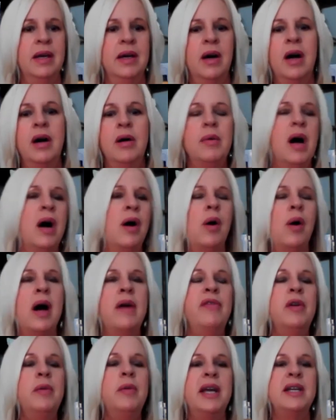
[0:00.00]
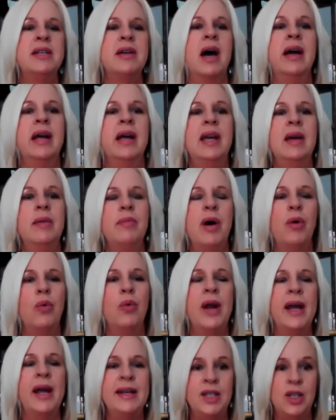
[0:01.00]
how, how often am I talking about
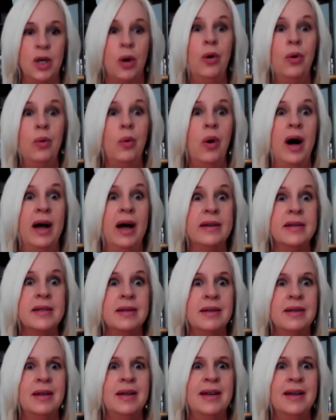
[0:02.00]
what I don't want